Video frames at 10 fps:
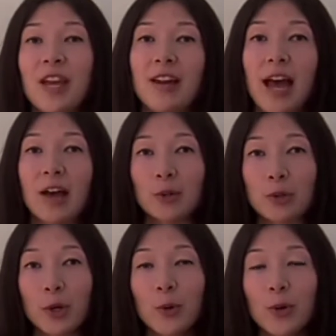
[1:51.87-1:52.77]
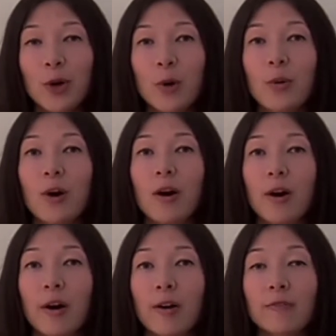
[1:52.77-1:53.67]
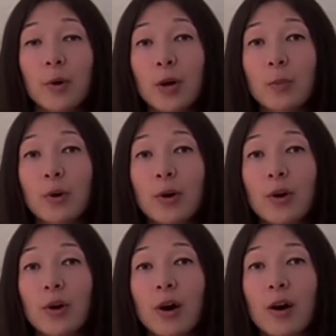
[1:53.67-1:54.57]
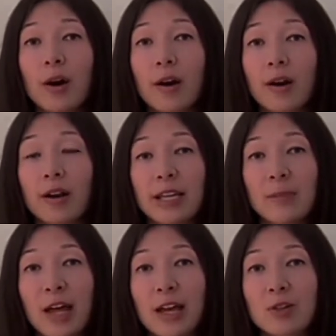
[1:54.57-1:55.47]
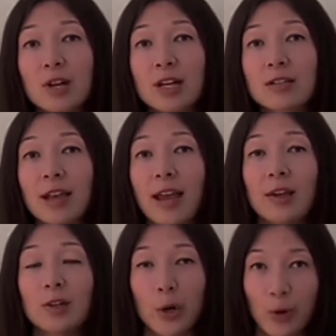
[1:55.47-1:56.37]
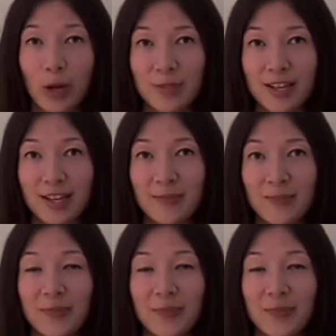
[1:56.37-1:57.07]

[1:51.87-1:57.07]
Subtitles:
It had our logo, our phone number, our email address, and our website.